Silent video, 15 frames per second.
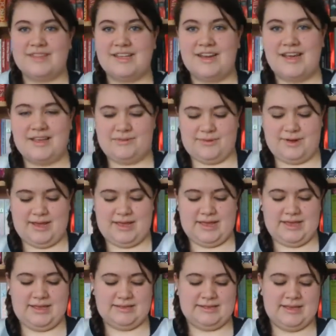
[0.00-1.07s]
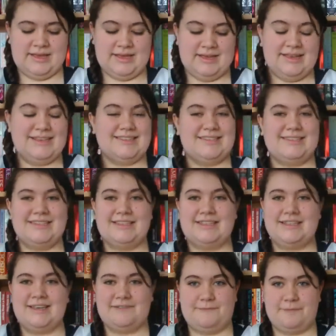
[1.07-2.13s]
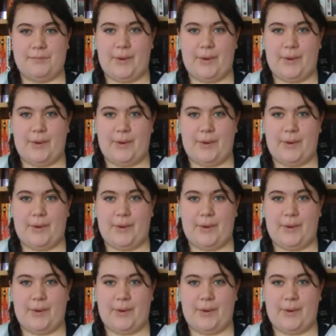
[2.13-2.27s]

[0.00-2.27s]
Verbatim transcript: The next one is City of